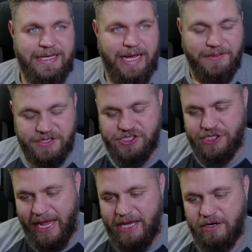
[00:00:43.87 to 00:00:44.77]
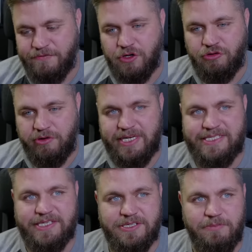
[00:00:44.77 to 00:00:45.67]
And the scale of the
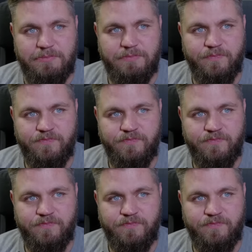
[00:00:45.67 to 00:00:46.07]
criticism